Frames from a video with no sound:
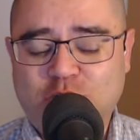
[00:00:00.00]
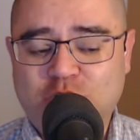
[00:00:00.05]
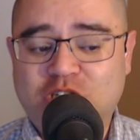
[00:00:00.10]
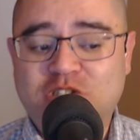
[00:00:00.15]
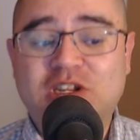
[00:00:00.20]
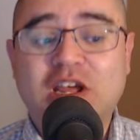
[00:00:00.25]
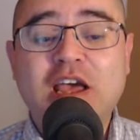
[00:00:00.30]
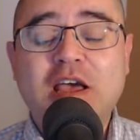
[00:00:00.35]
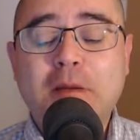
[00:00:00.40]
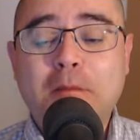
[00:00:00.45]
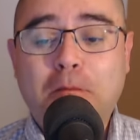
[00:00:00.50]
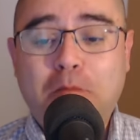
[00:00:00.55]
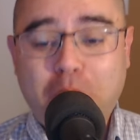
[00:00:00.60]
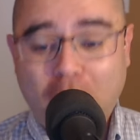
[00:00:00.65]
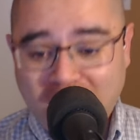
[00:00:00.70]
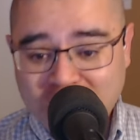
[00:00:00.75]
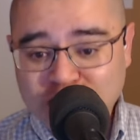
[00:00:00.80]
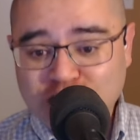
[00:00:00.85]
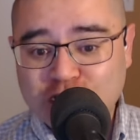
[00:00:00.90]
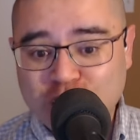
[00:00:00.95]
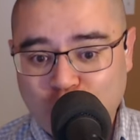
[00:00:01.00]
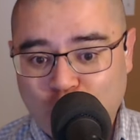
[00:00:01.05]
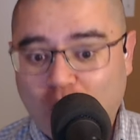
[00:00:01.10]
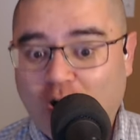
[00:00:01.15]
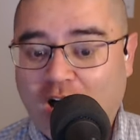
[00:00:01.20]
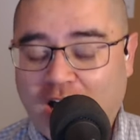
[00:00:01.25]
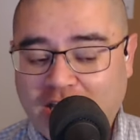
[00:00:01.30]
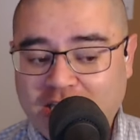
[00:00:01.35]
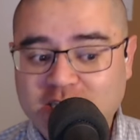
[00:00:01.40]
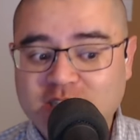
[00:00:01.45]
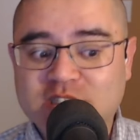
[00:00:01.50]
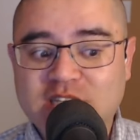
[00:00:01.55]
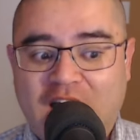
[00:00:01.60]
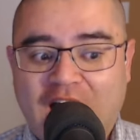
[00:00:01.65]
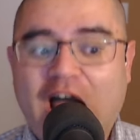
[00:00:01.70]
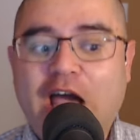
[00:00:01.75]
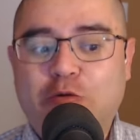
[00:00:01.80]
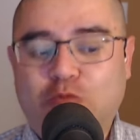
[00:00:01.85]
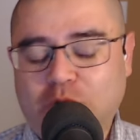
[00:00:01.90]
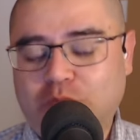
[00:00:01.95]
So, just budget wise,
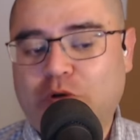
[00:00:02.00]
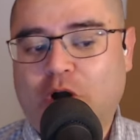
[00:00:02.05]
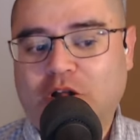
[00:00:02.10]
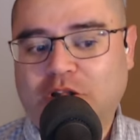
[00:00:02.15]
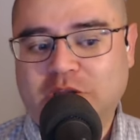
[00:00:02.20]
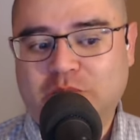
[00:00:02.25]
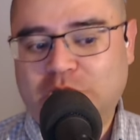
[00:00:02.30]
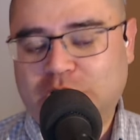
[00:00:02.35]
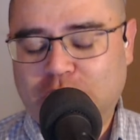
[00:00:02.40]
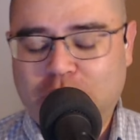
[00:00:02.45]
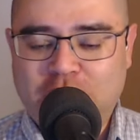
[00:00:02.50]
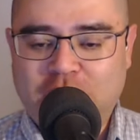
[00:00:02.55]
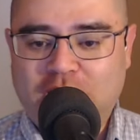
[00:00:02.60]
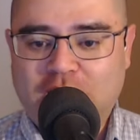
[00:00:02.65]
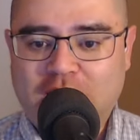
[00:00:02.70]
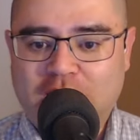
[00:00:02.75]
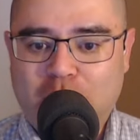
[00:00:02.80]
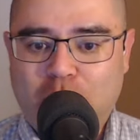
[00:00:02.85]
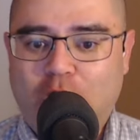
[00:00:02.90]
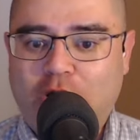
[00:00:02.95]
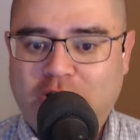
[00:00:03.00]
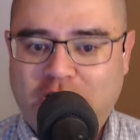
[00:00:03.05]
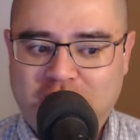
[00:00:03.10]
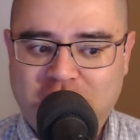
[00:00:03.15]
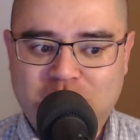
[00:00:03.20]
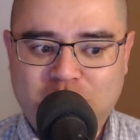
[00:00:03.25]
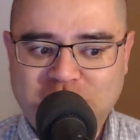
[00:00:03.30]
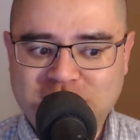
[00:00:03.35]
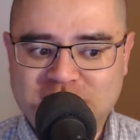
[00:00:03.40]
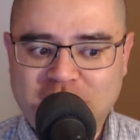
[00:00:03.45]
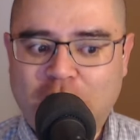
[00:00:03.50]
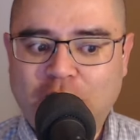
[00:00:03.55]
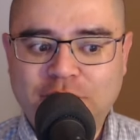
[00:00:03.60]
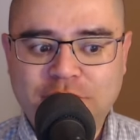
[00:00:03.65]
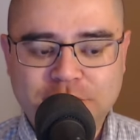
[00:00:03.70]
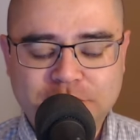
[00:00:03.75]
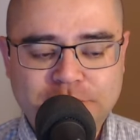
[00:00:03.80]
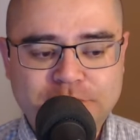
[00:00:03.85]
I would probably be looking at a Monolith myself.